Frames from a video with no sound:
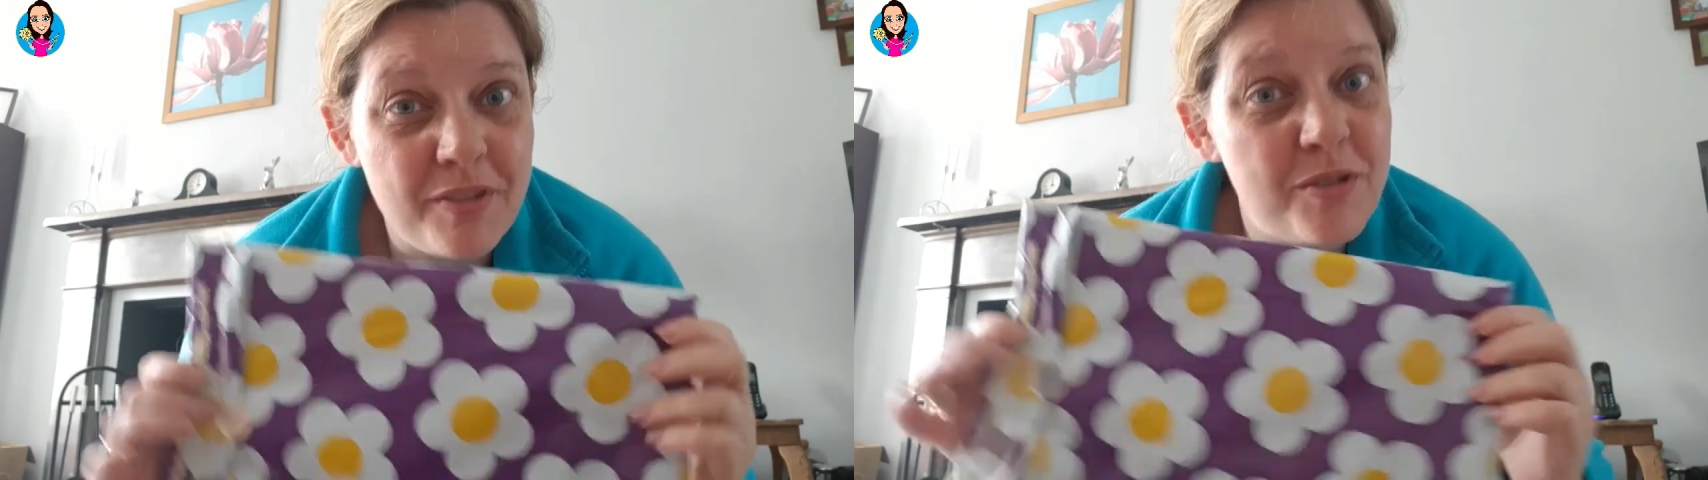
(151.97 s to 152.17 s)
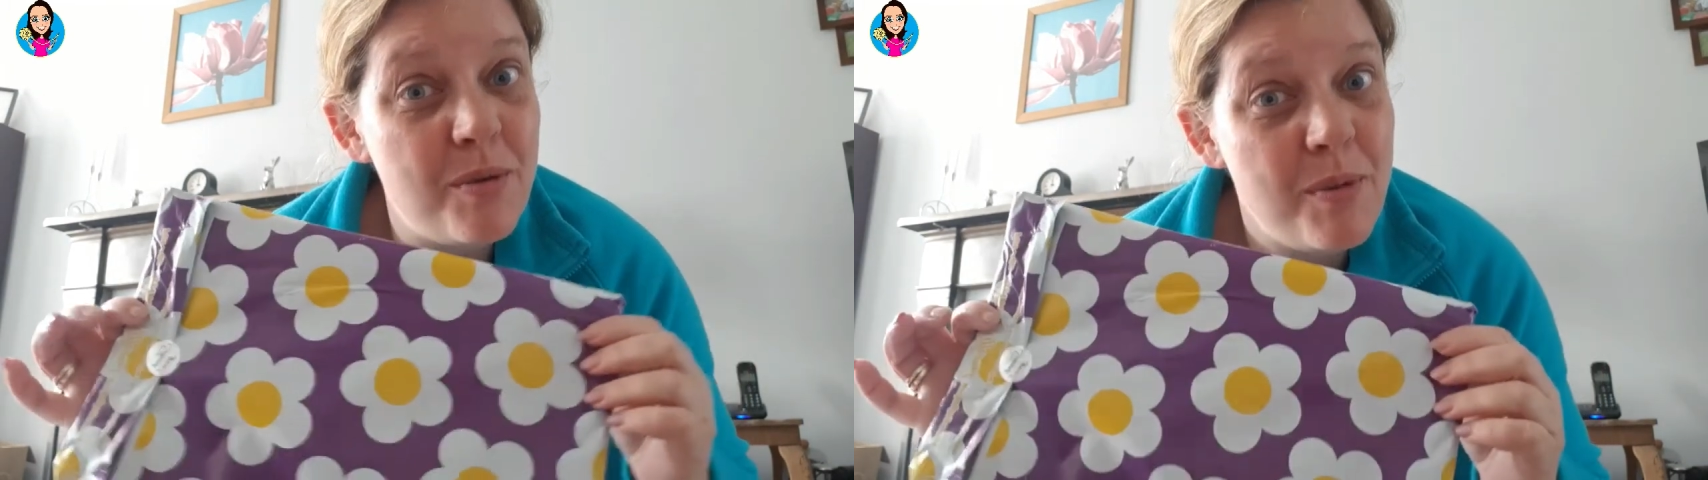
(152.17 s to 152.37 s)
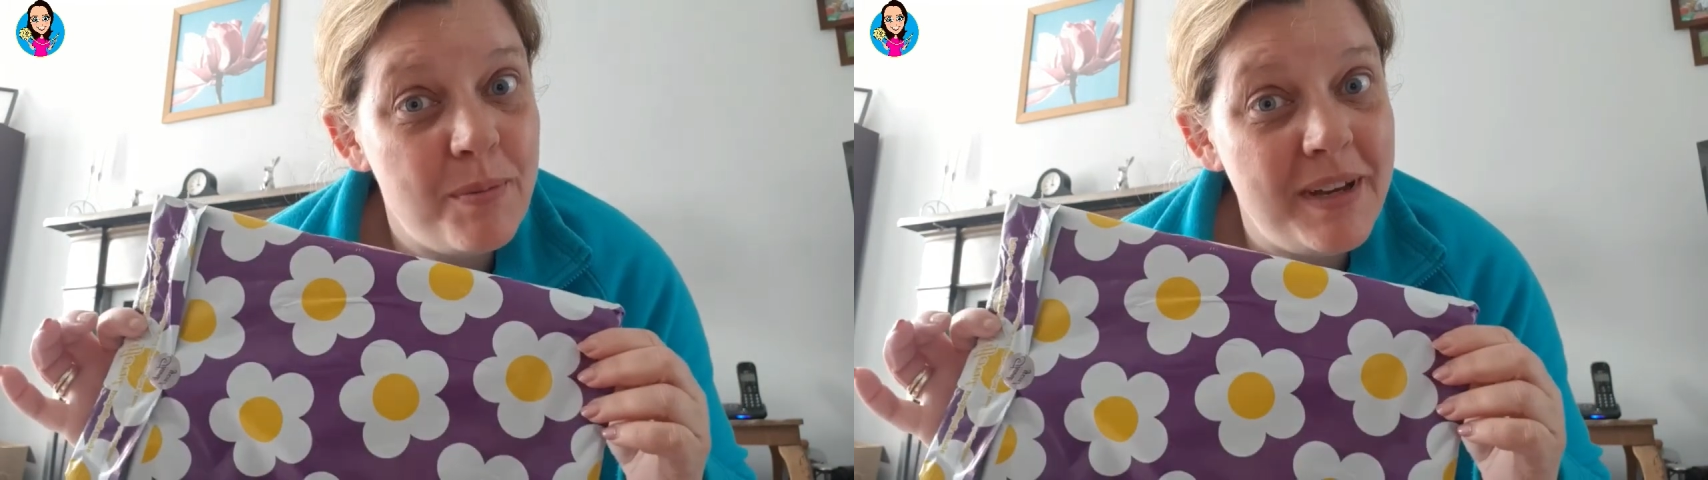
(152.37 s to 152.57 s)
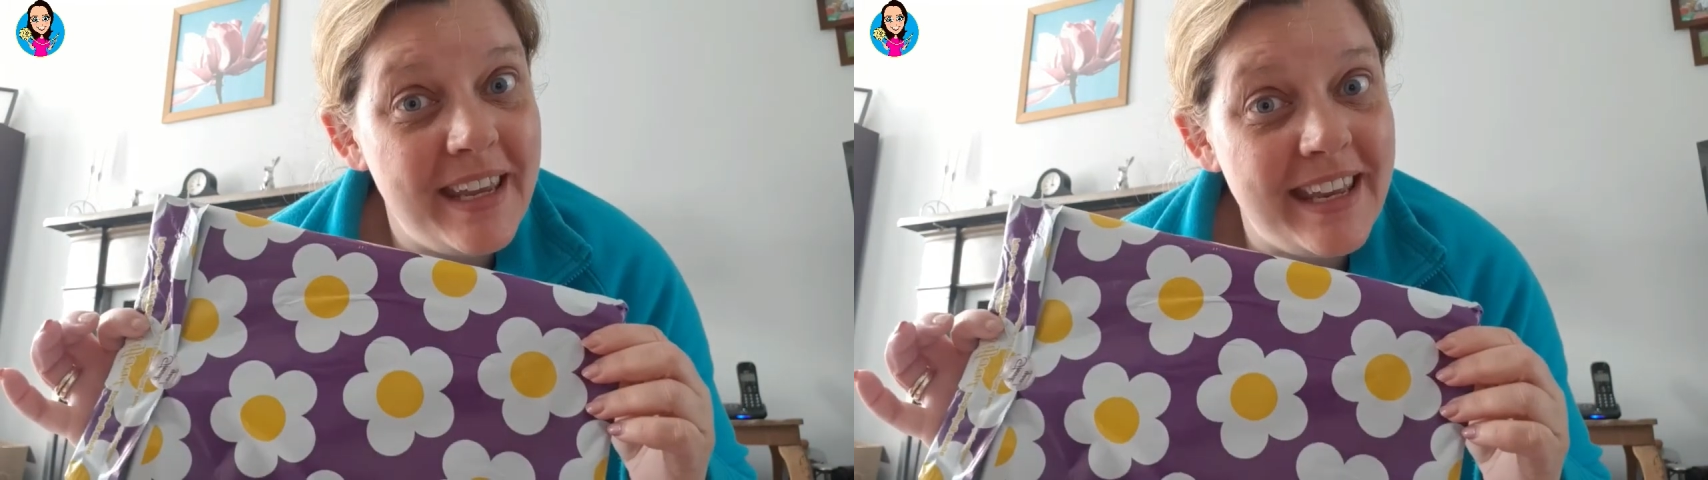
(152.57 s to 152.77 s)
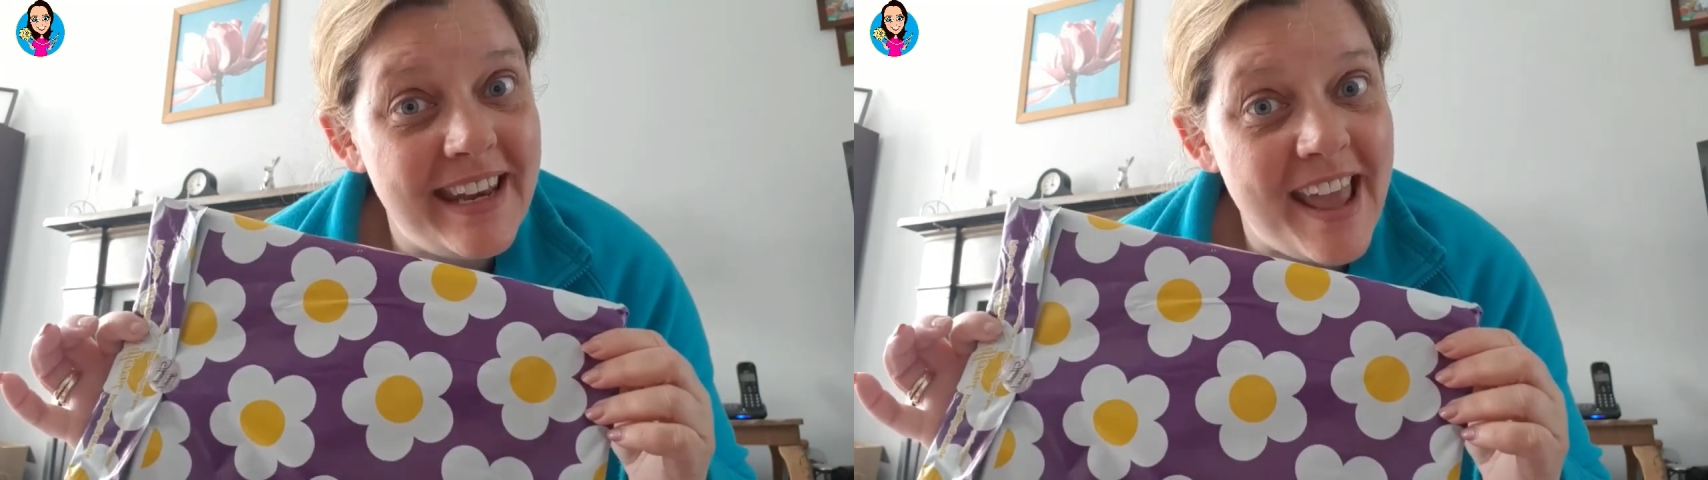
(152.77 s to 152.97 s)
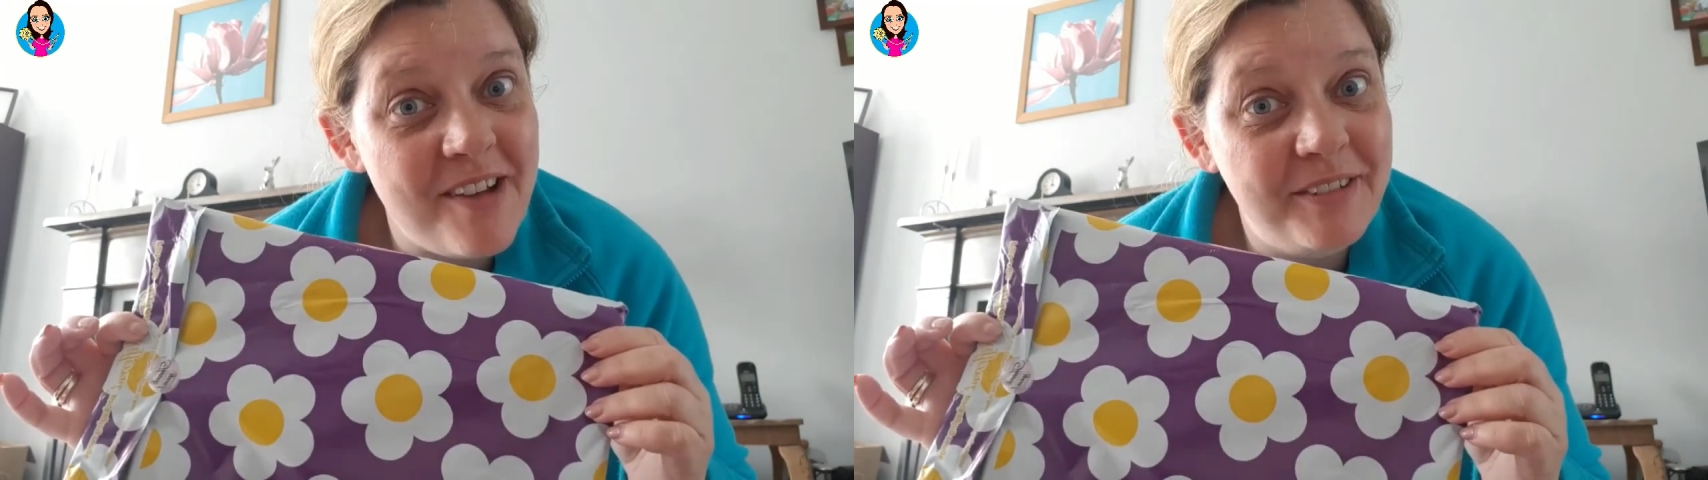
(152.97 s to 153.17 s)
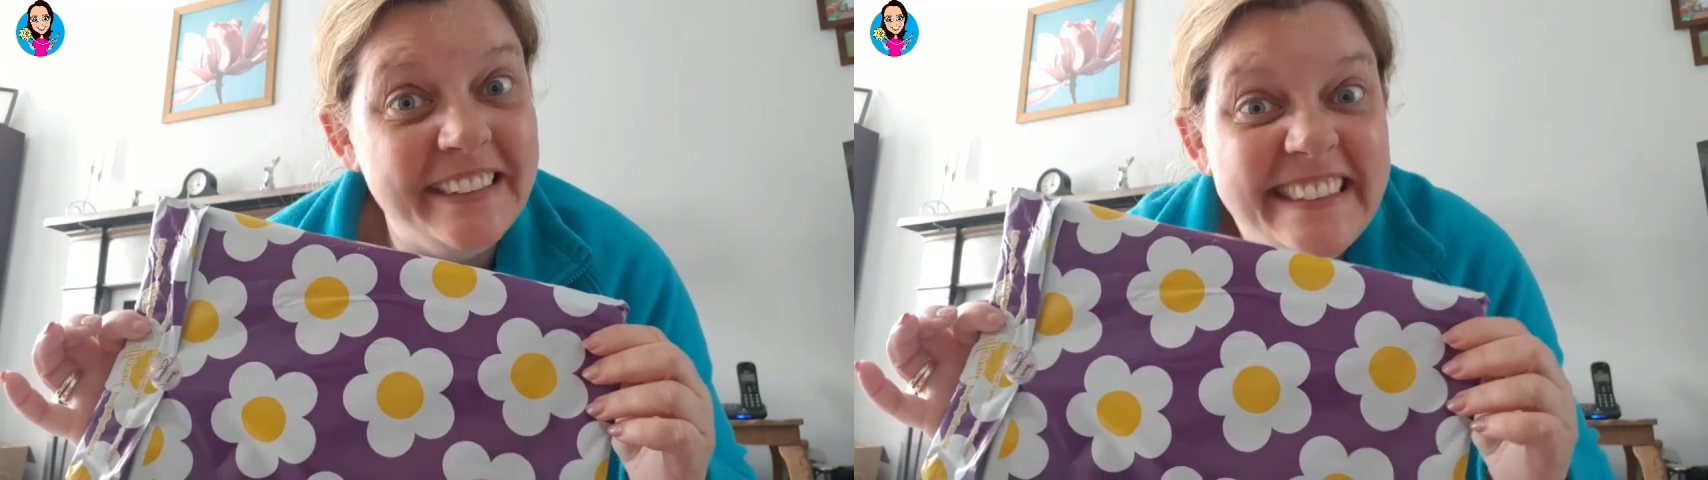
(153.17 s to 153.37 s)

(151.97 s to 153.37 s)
so I'm opening it now.